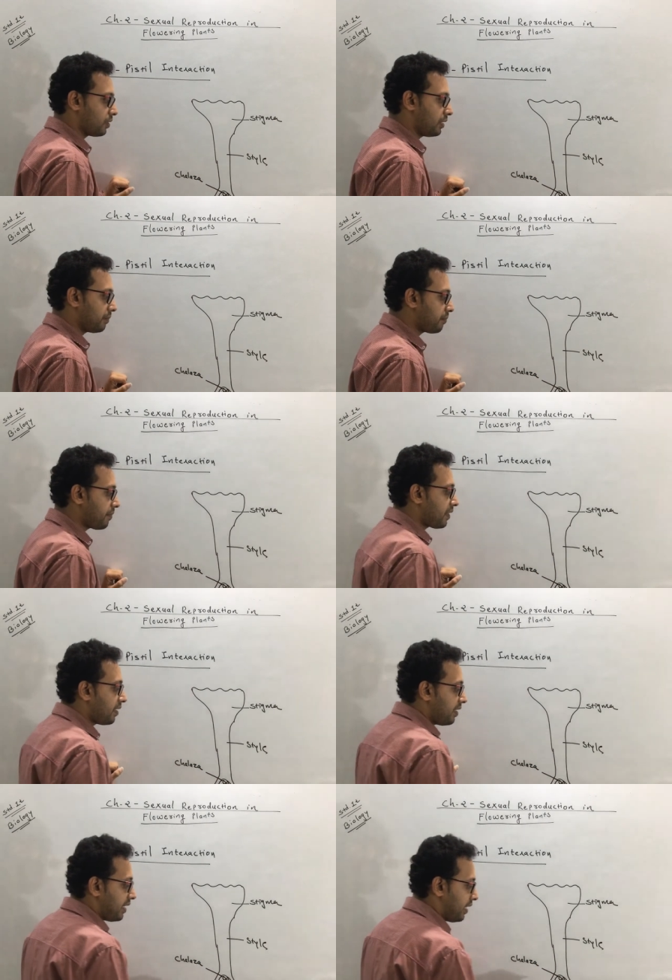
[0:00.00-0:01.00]
Okay.
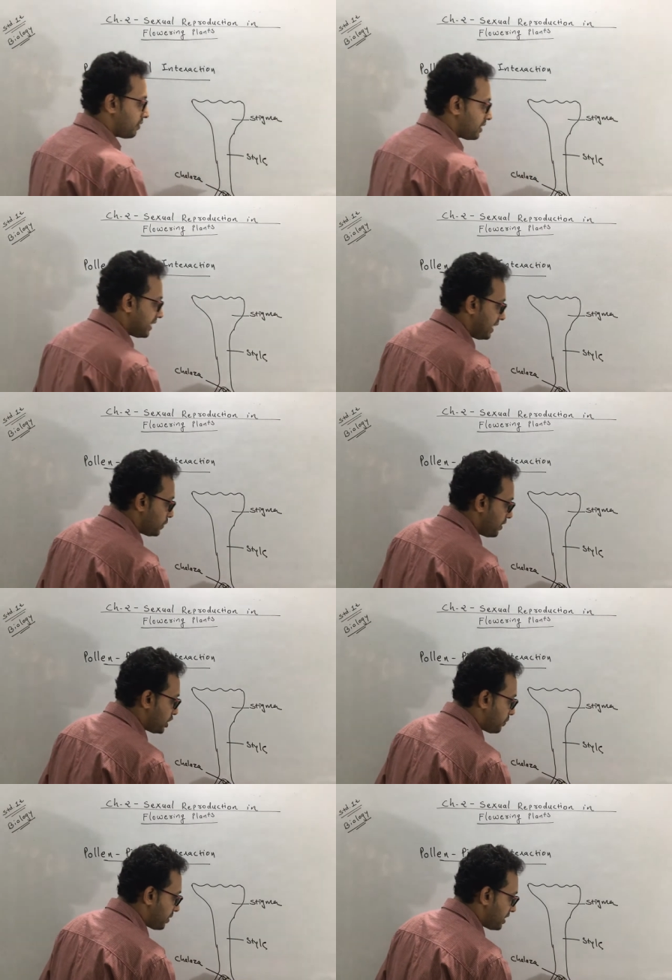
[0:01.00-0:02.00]
Now the cells which
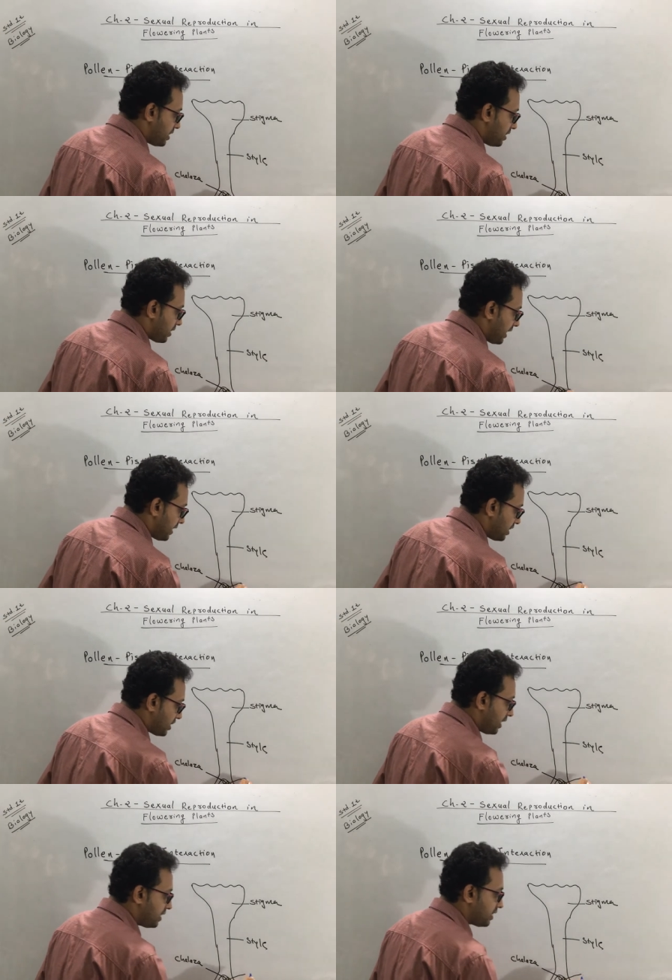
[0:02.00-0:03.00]
is present at the
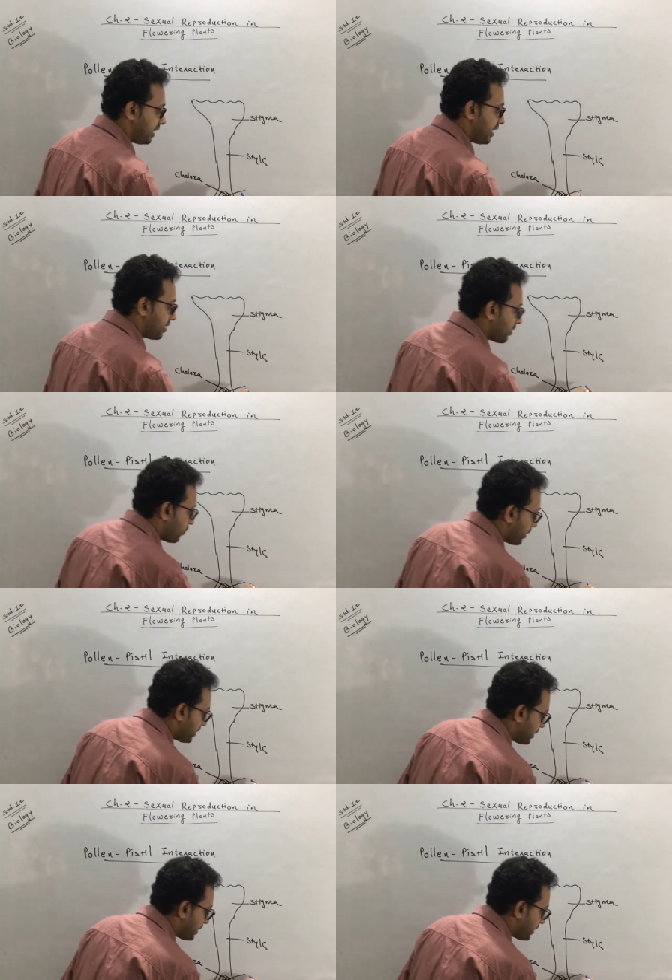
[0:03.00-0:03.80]
chalazal end, what